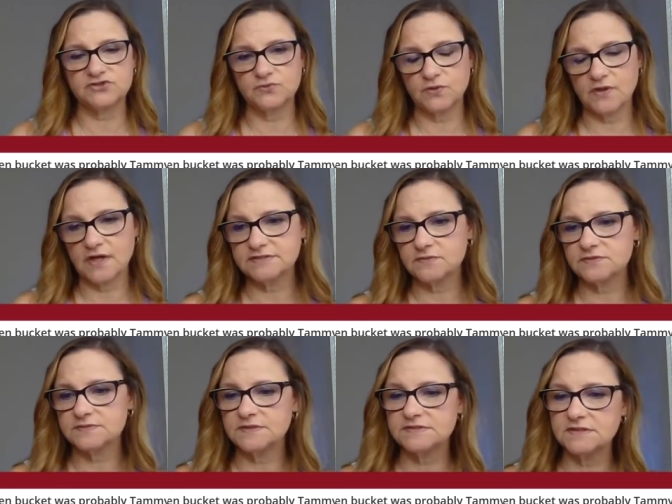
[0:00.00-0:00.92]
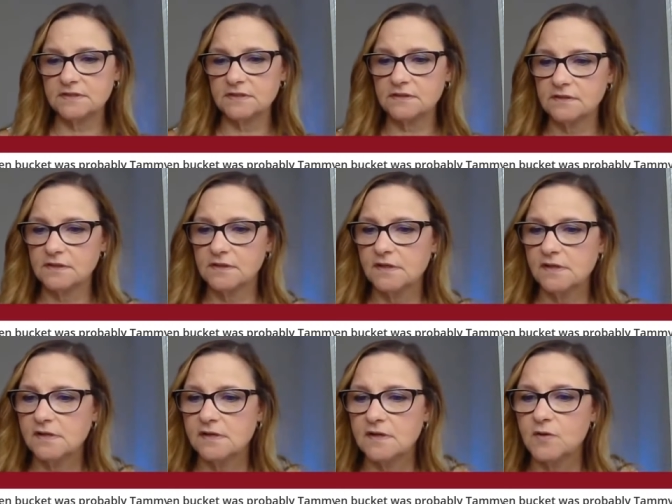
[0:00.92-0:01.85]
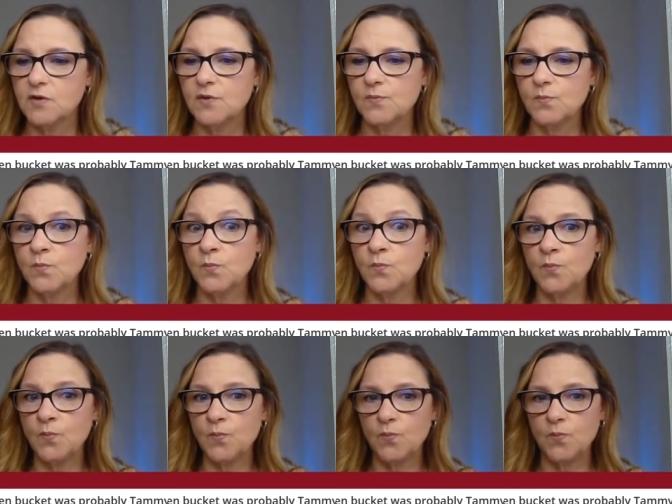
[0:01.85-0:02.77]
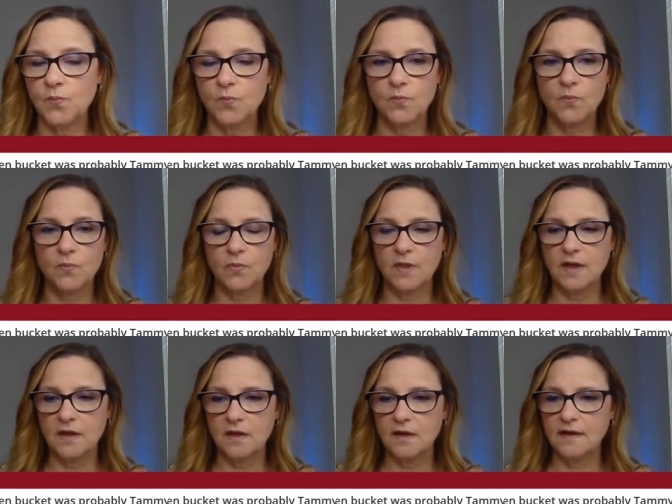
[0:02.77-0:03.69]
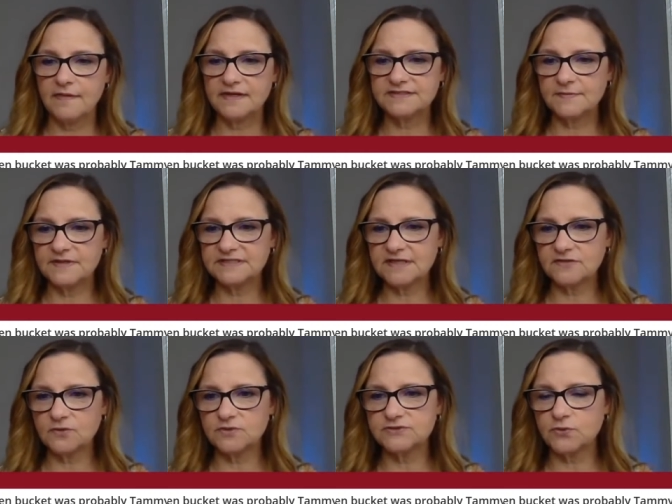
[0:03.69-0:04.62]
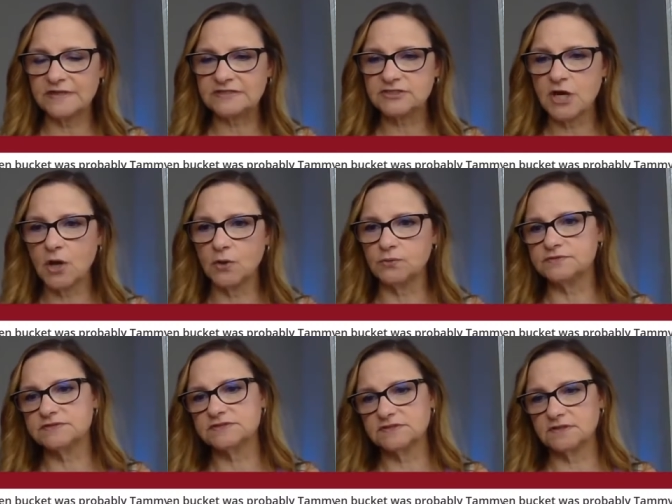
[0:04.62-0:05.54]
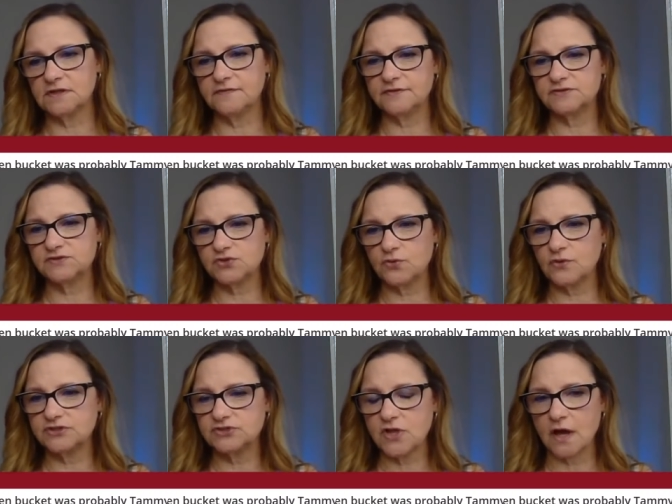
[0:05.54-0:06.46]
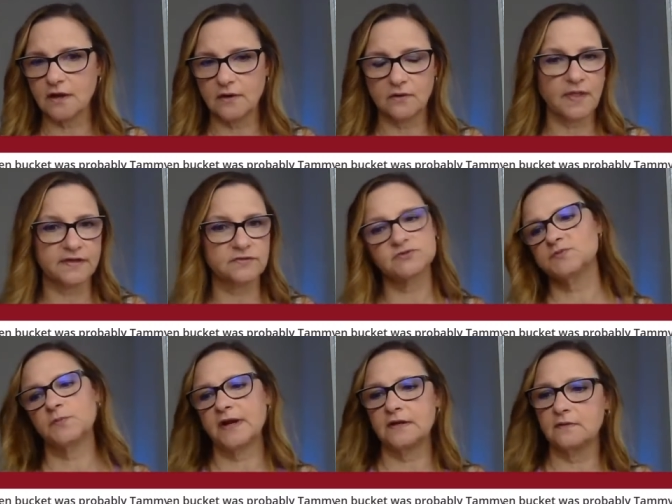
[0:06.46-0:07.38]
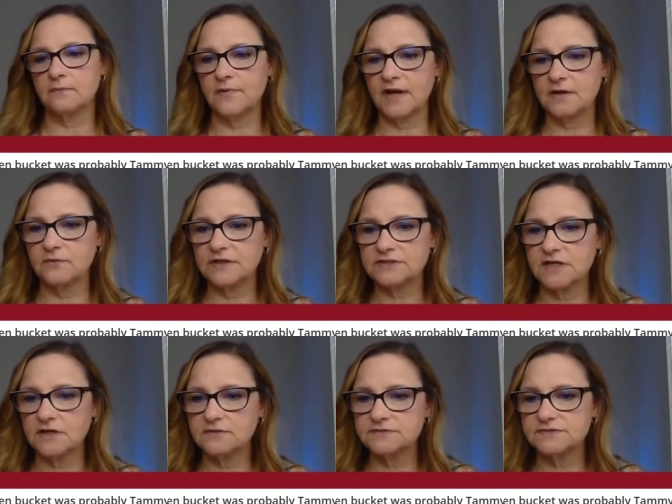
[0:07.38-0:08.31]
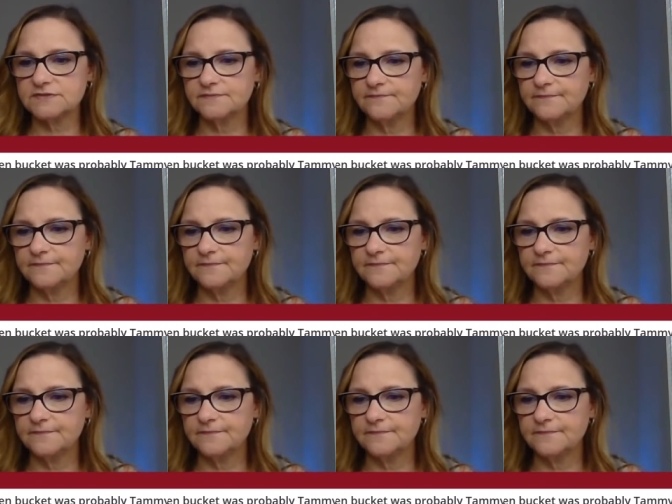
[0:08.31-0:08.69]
if she realized it was missing. And then somebody said there was green totes in the storage locker, like those bright green totes.